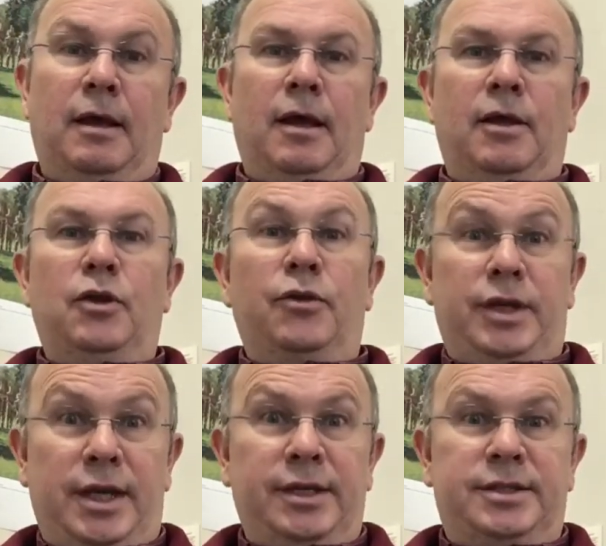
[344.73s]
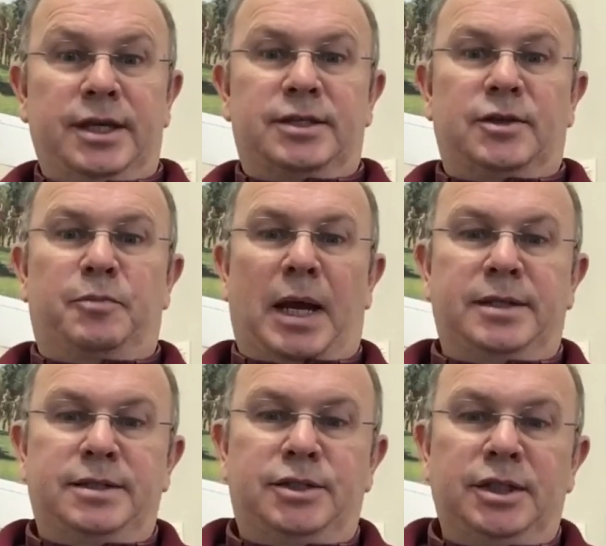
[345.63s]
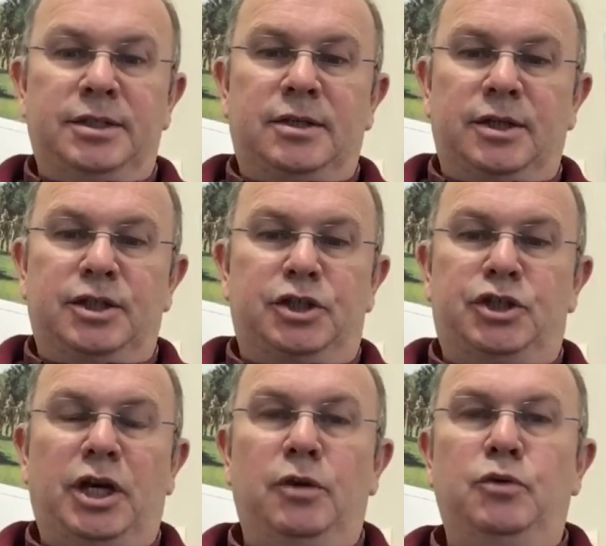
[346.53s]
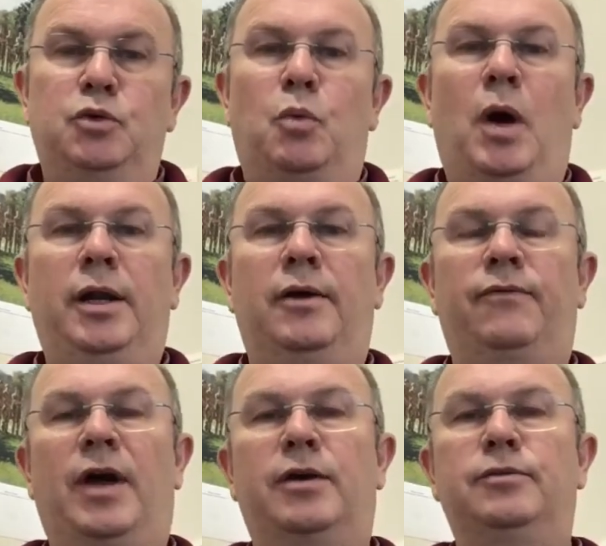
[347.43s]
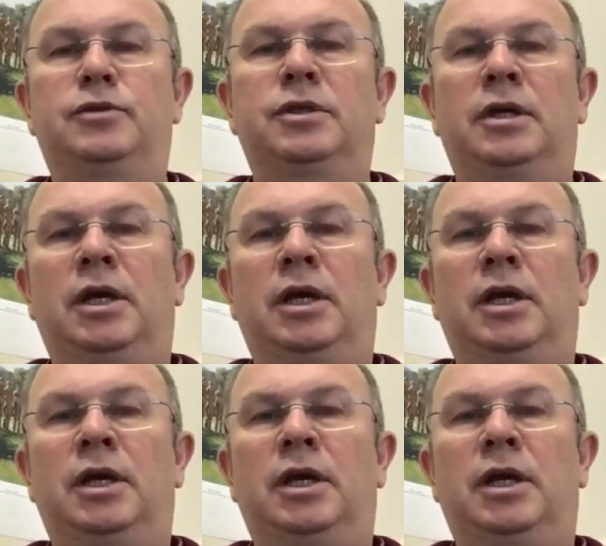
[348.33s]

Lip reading: Not the easiest of passages, I just chose one of those,